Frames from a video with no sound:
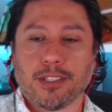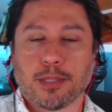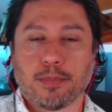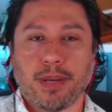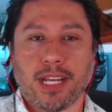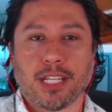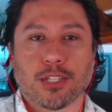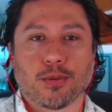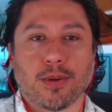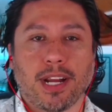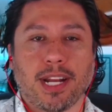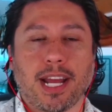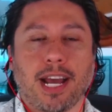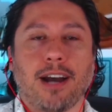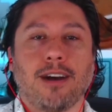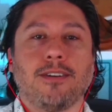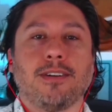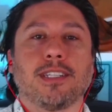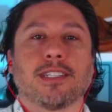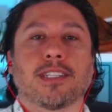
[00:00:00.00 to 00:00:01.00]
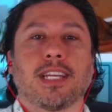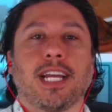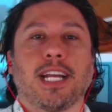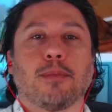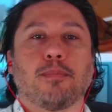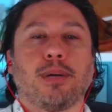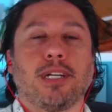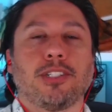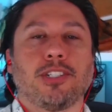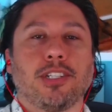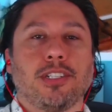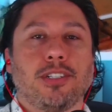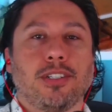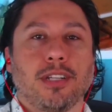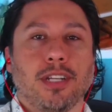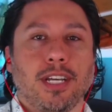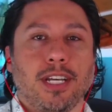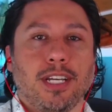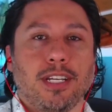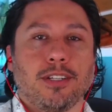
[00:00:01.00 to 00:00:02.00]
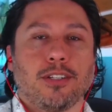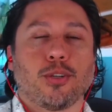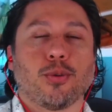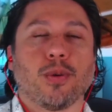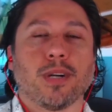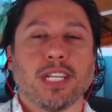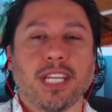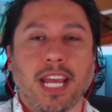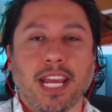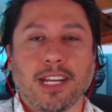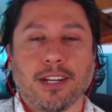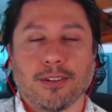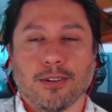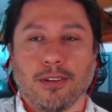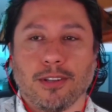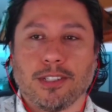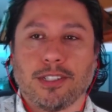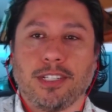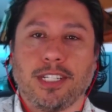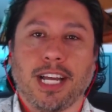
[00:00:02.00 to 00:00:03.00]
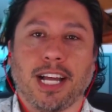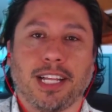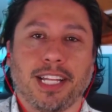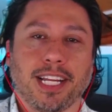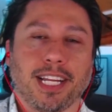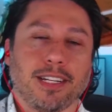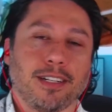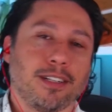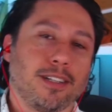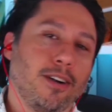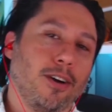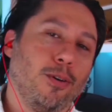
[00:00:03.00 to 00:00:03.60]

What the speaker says: space right now is like a bunch of 28-year-olds yelling at